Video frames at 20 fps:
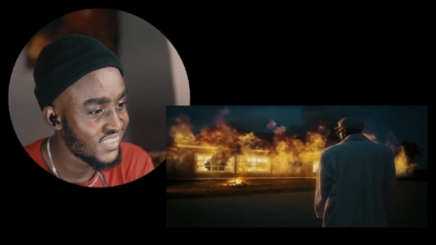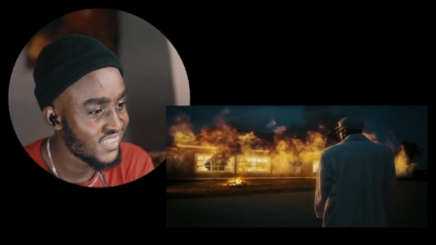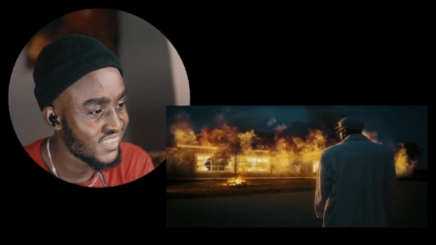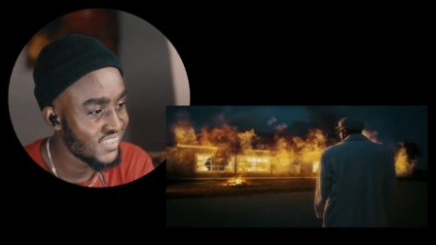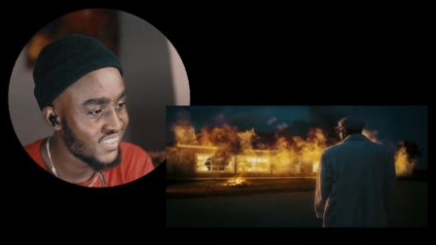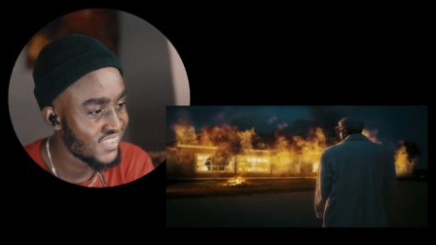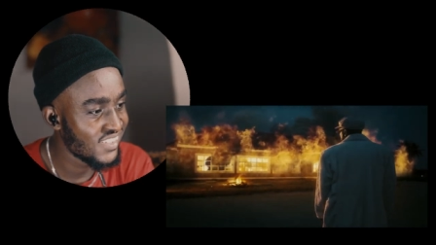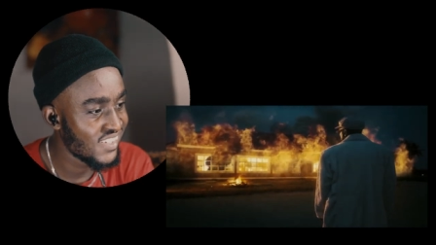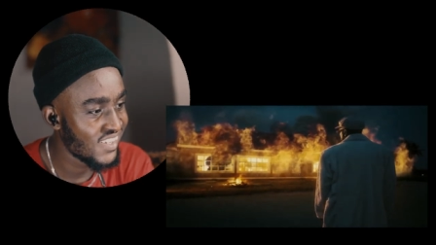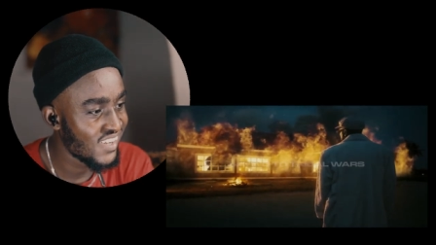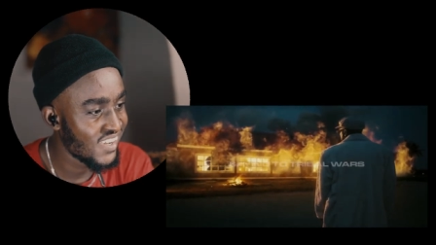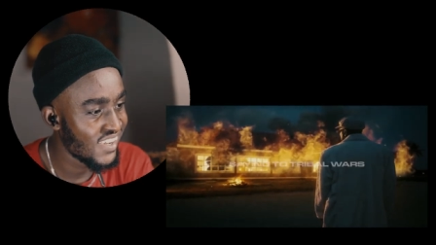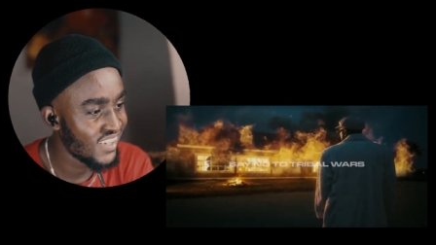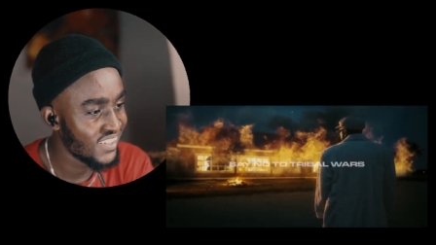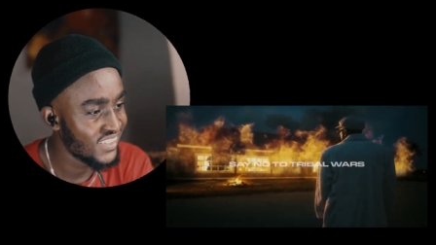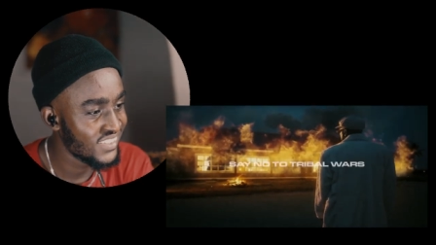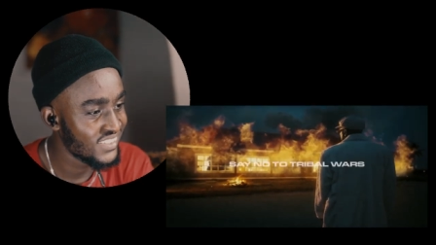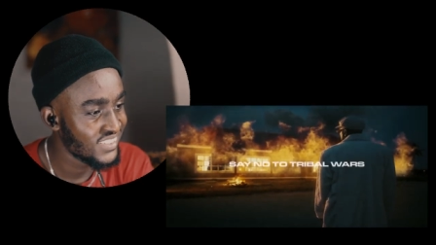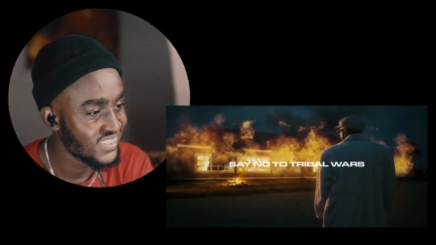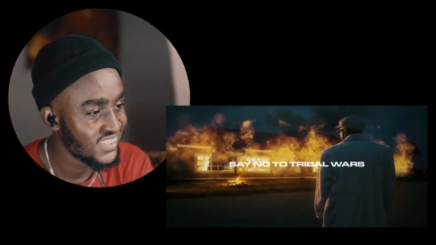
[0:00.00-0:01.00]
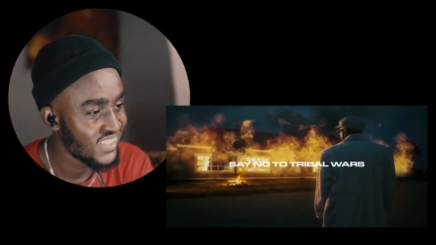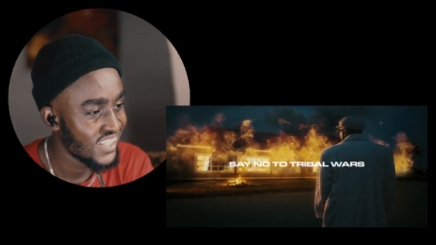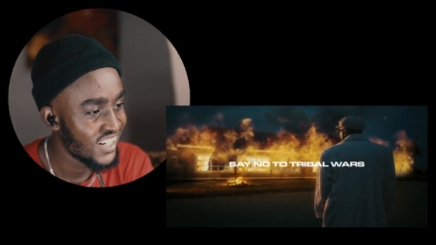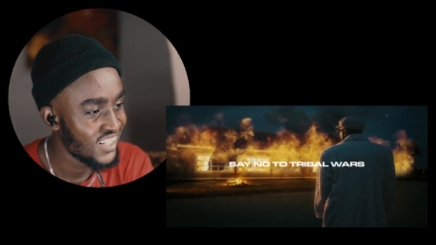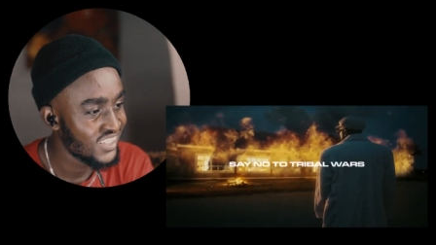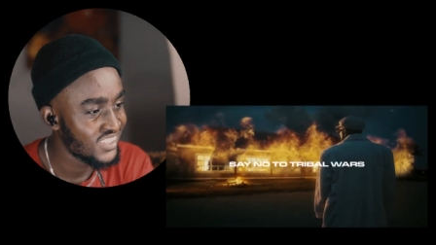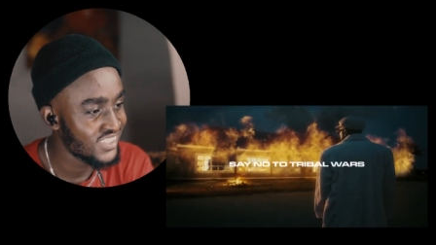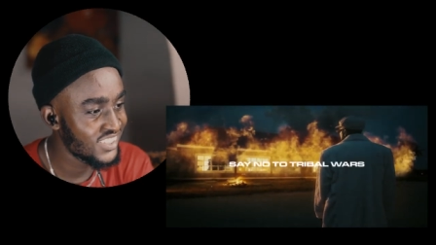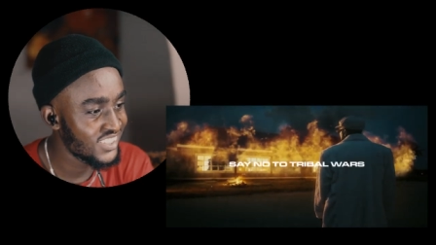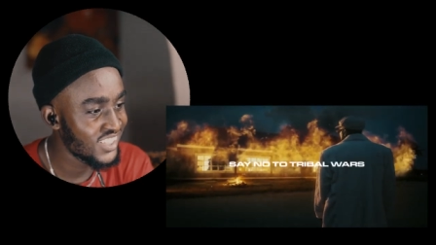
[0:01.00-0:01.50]

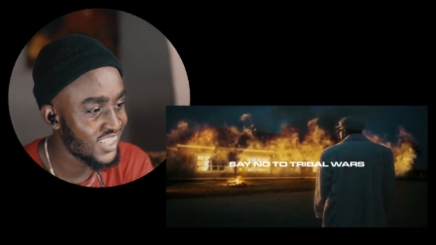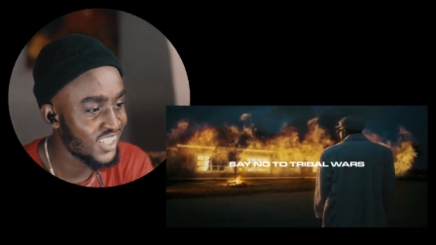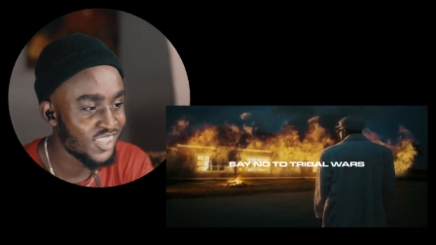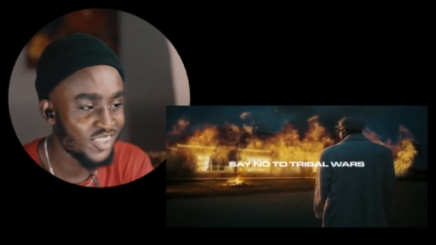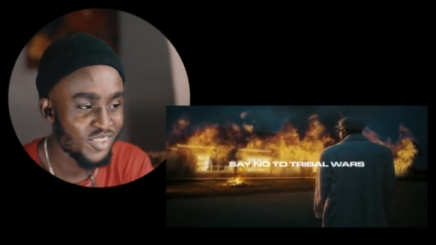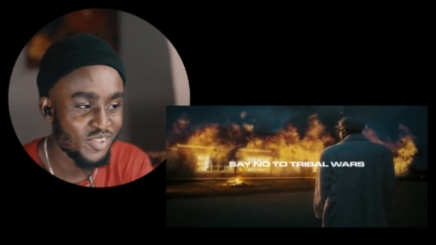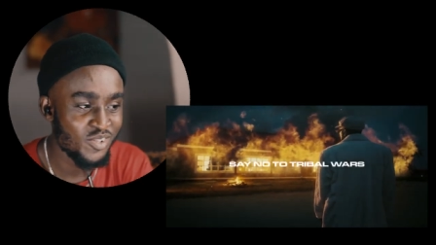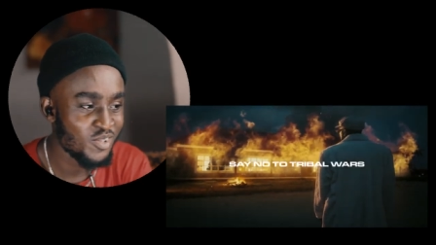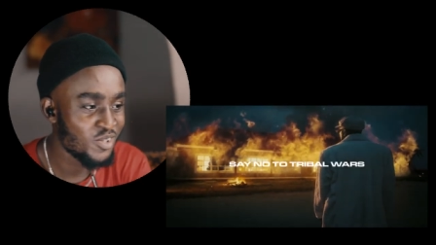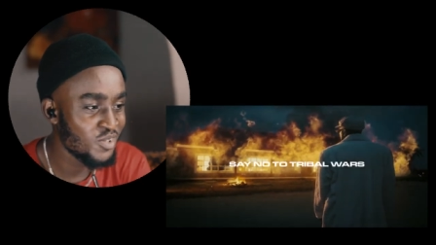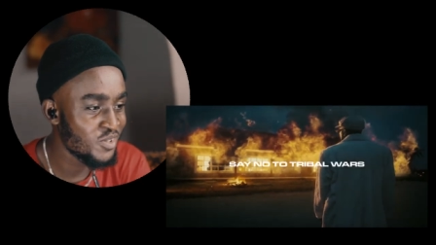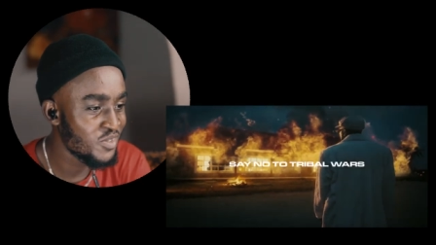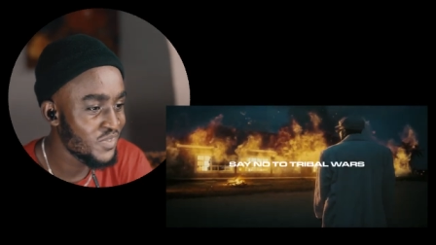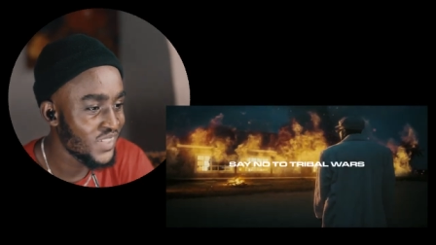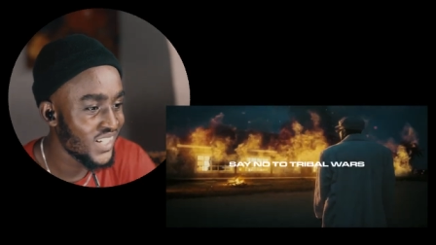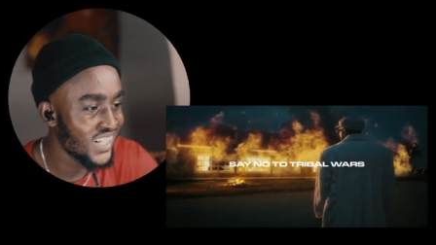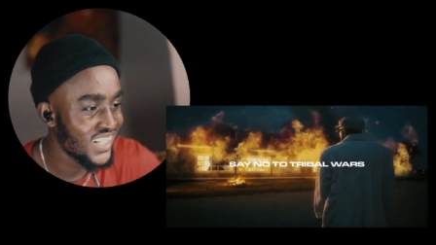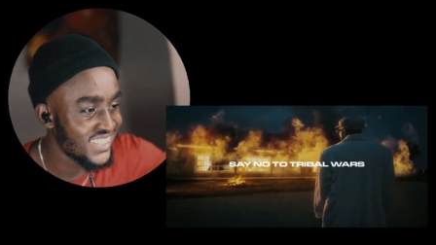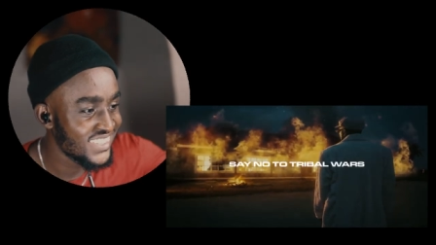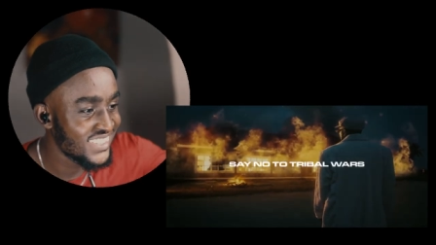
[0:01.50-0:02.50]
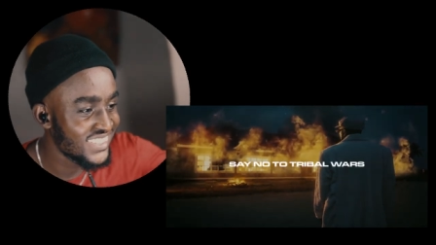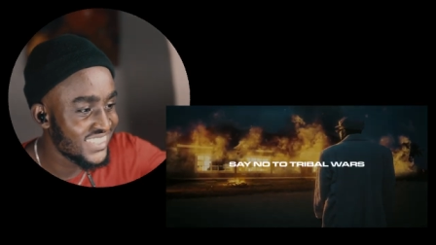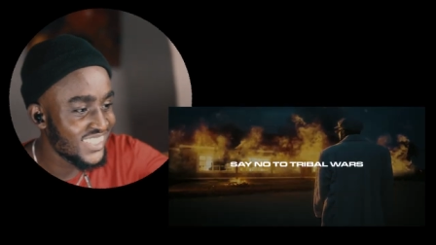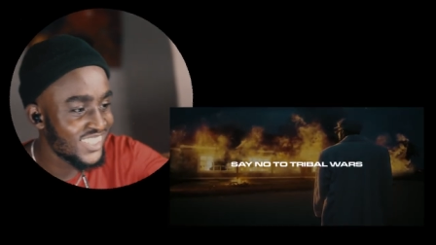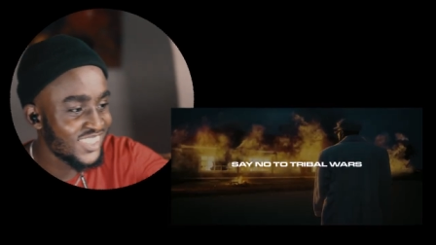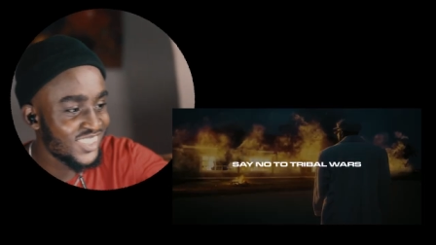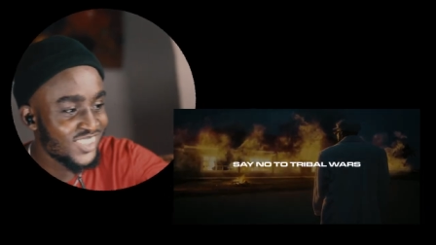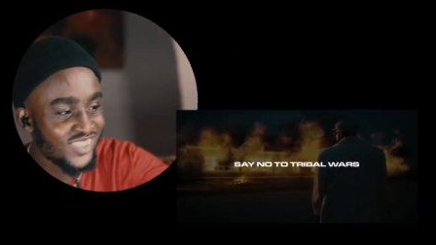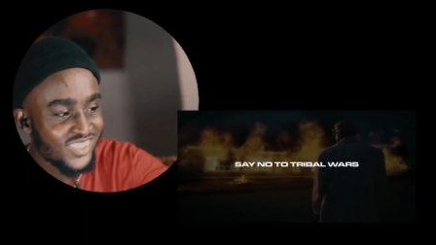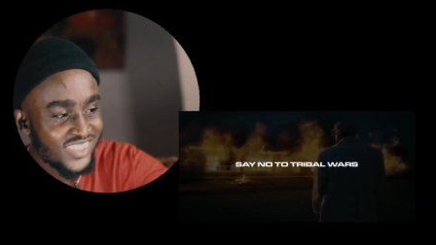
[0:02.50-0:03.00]
Mm. Say no, man.
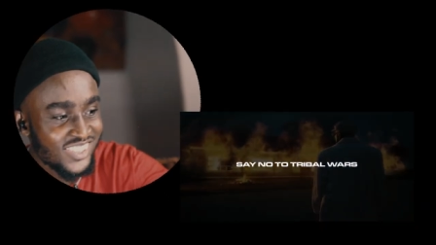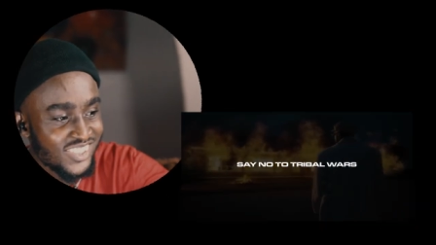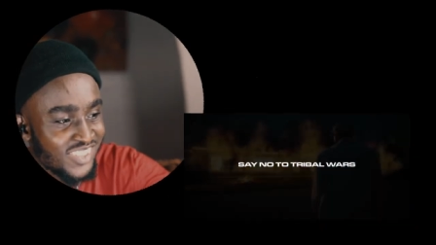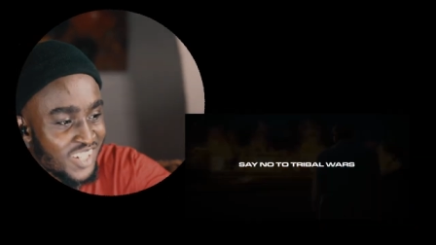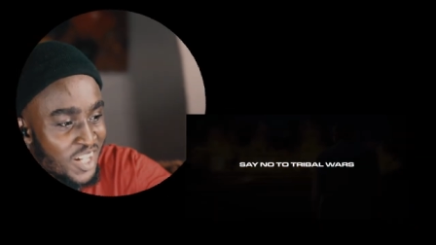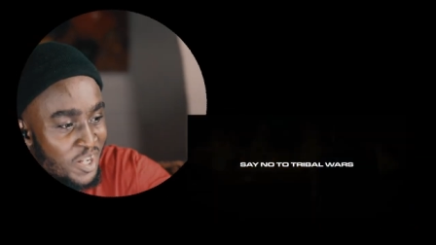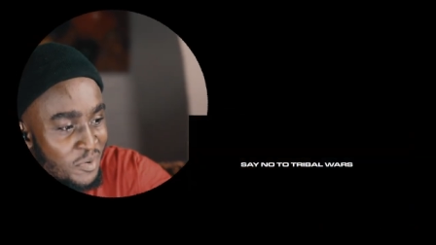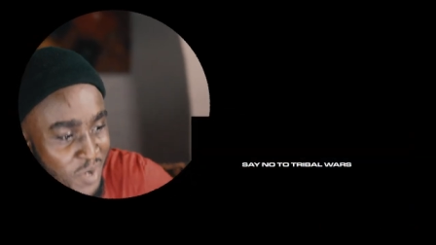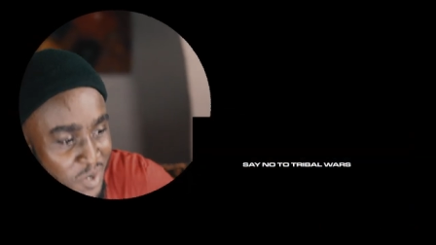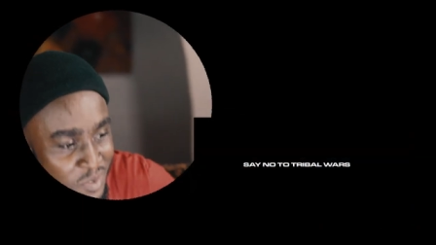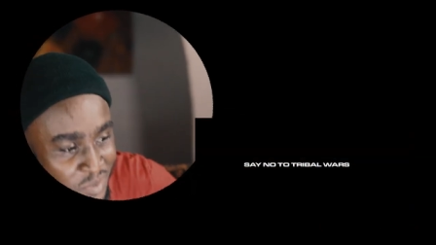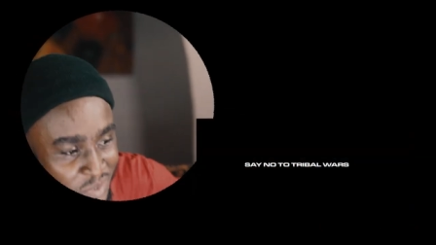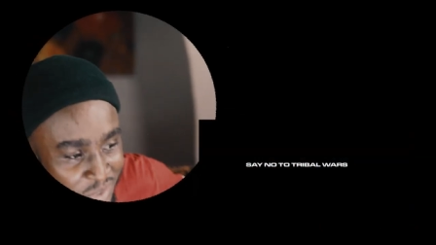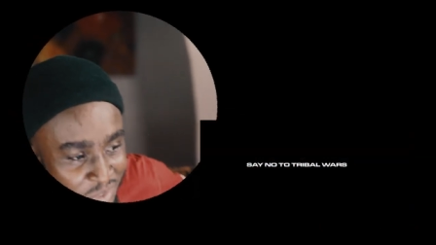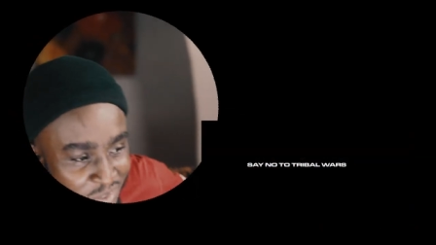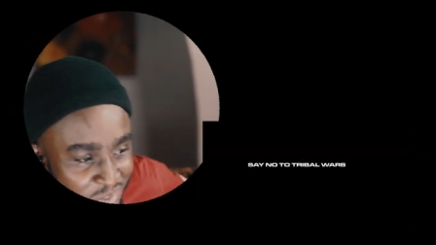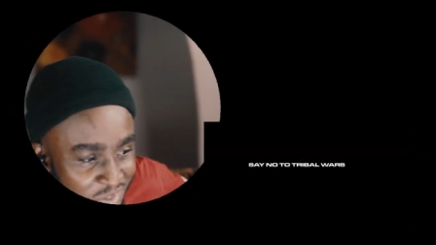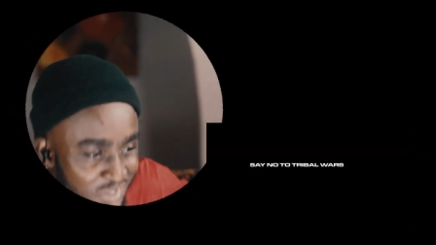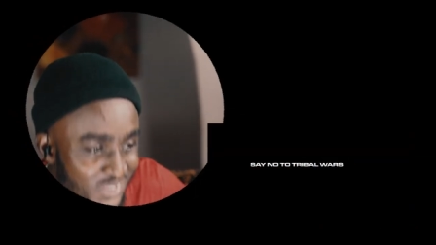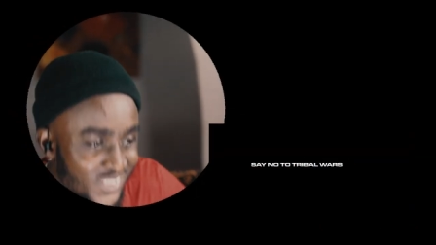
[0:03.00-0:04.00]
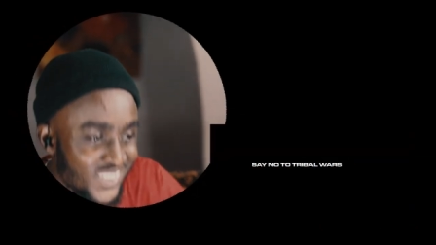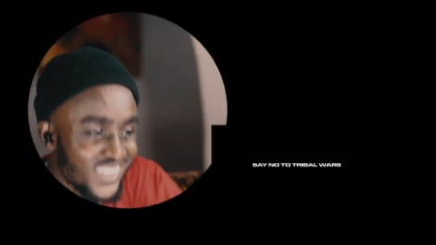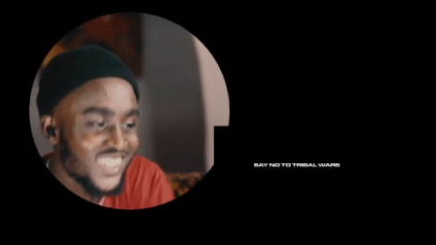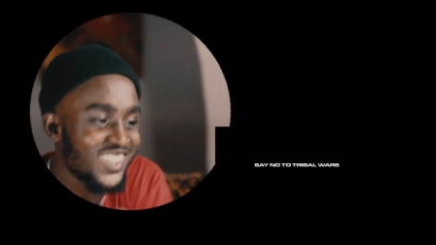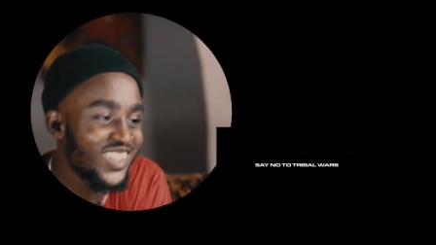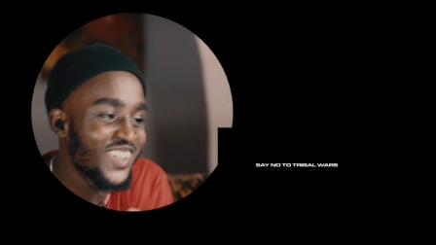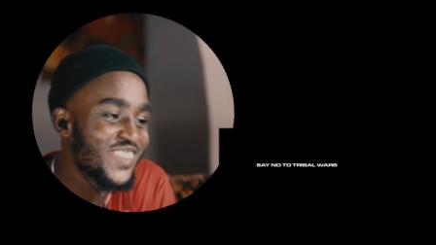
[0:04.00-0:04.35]
Say no to tribal wars.